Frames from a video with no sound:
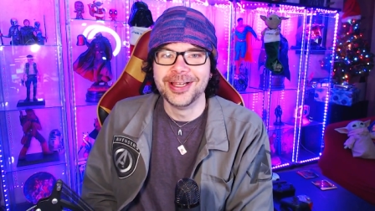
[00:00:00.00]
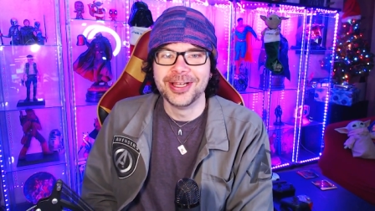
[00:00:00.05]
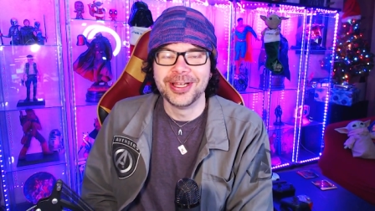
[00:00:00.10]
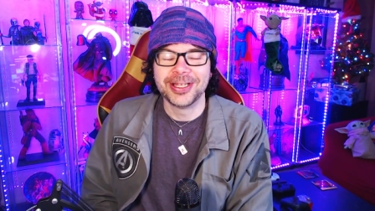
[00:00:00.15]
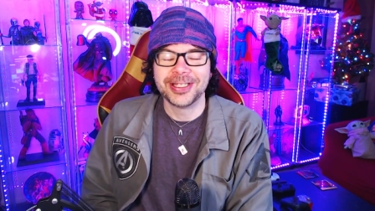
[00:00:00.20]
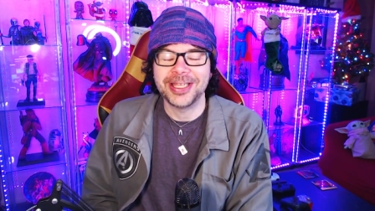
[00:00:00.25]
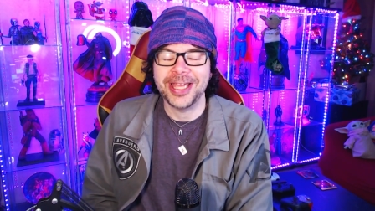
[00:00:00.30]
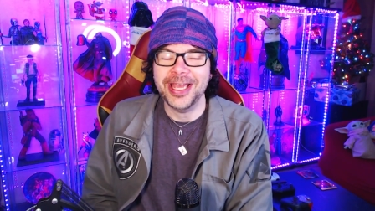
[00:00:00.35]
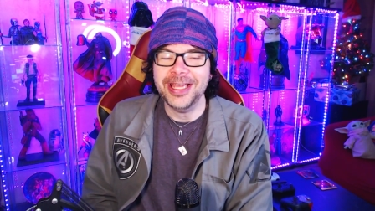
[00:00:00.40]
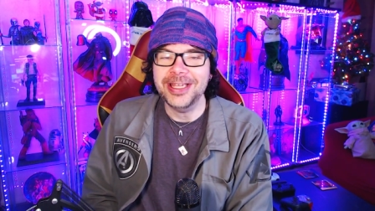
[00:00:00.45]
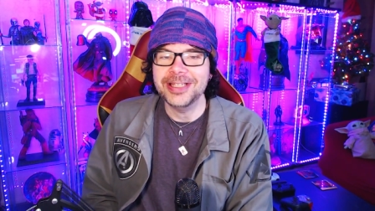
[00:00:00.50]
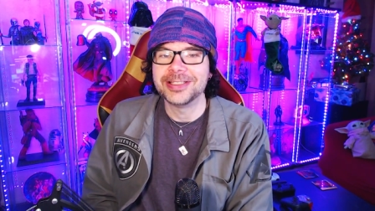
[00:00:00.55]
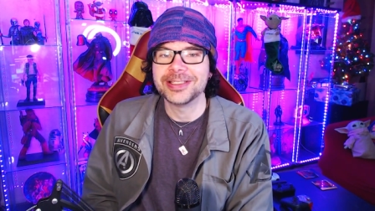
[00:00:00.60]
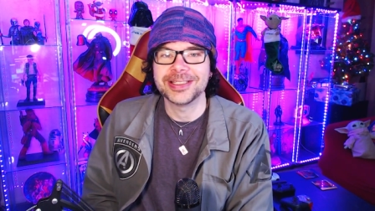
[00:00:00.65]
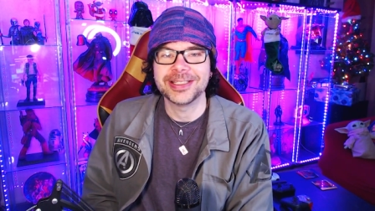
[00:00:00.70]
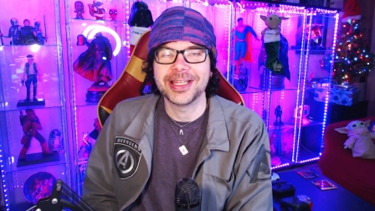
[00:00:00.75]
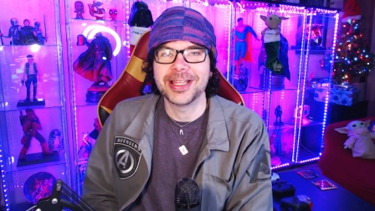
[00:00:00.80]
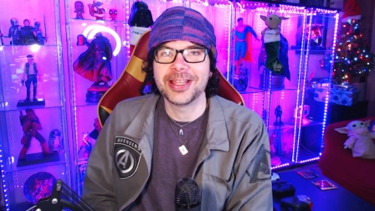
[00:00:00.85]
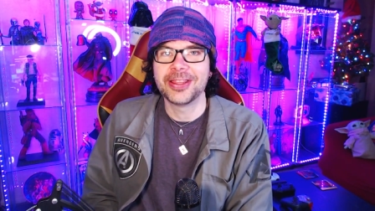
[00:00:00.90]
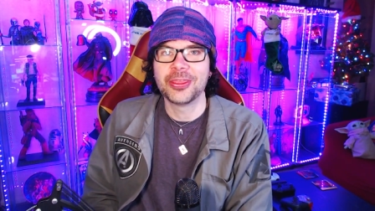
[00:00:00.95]
Kate.
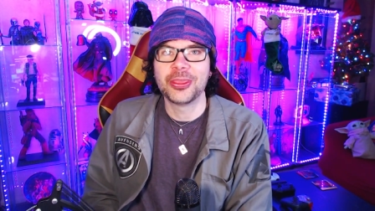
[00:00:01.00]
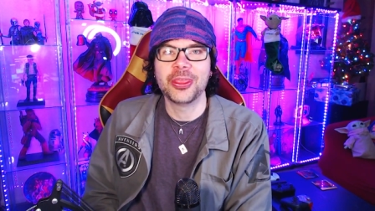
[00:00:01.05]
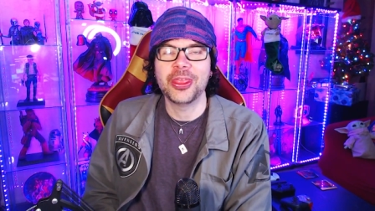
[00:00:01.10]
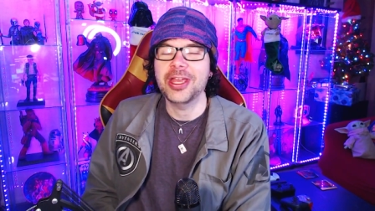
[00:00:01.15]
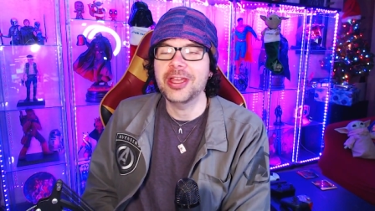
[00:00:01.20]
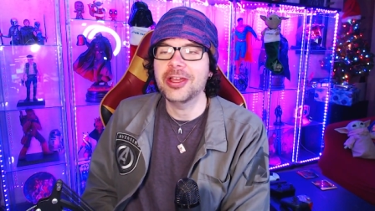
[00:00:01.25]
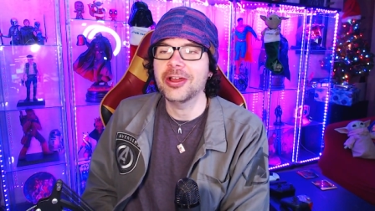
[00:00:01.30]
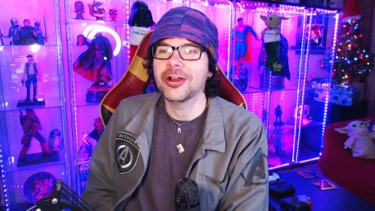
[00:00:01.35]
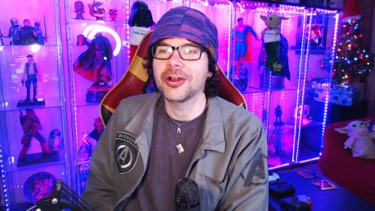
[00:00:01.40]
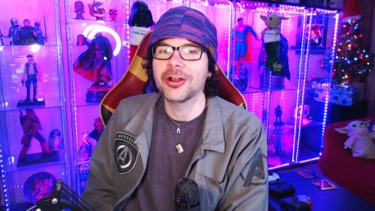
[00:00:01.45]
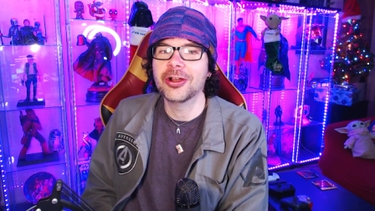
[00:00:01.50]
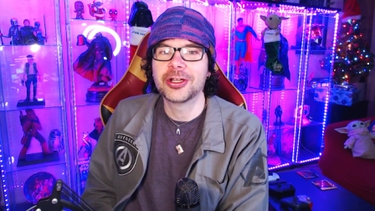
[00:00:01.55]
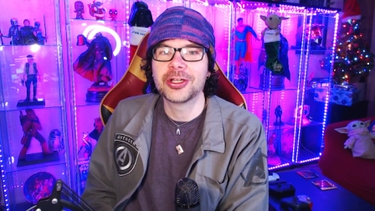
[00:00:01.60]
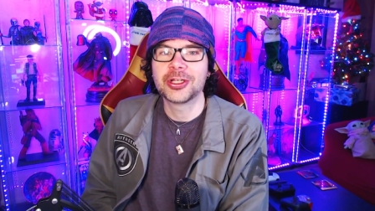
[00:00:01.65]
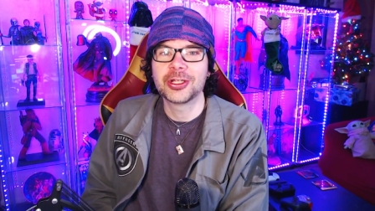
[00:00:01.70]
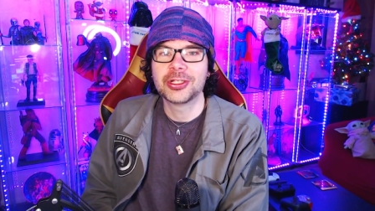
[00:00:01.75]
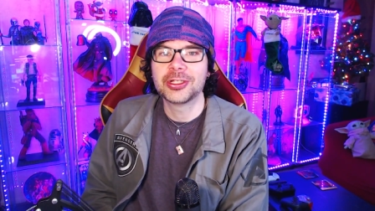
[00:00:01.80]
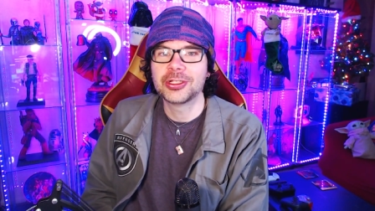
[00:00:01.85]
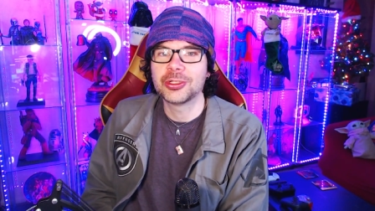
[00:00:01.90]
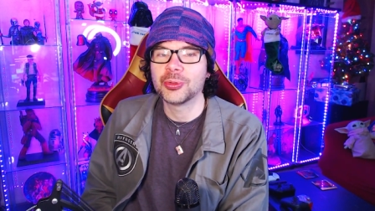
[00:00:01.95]
They are
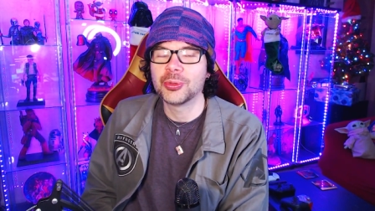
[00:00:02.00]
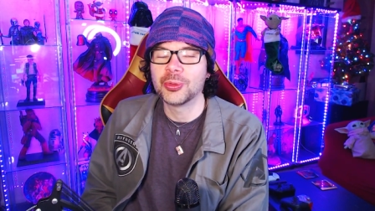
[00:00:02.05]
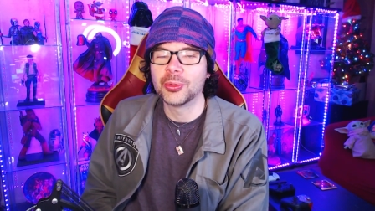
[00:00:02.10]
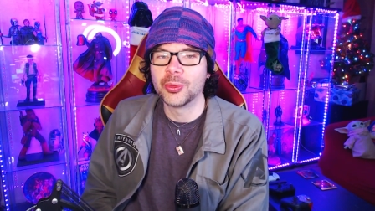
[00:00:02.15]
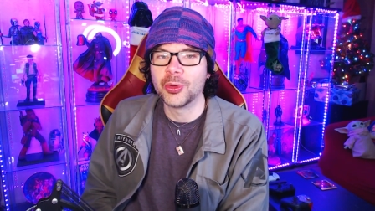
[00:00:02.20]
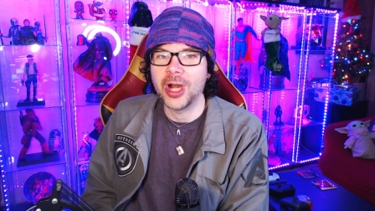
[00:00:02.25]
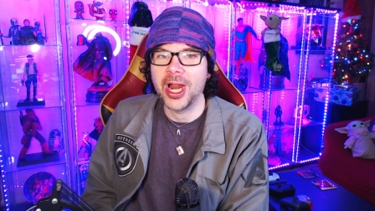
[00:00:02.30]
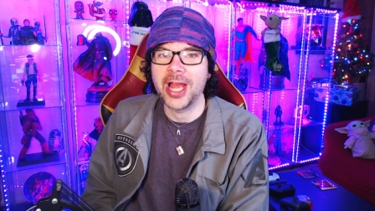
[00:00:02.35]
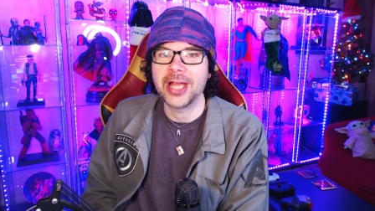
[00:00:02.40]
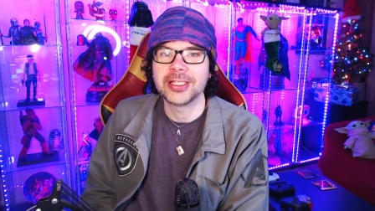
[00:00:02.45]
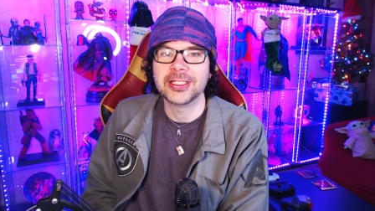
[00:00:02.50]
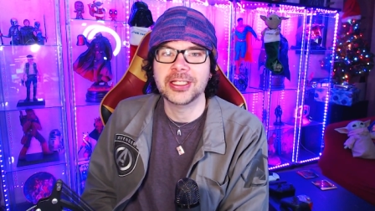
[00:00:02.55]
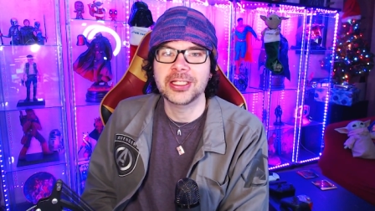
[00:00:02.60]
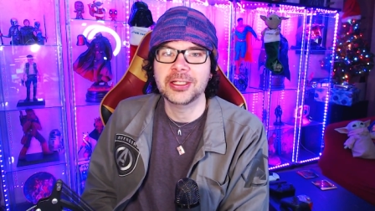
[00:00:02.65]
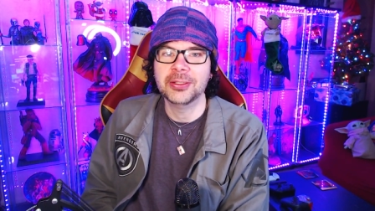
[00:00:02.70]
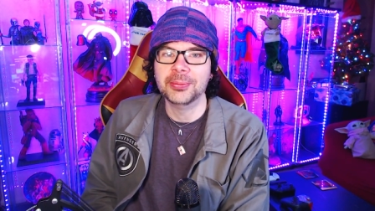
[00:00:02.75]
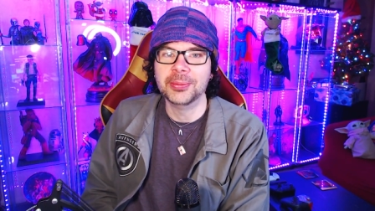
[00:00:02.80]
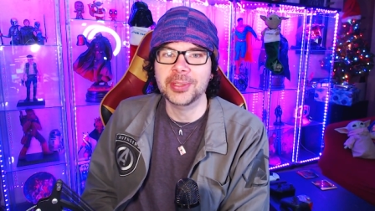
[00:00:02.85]
cracking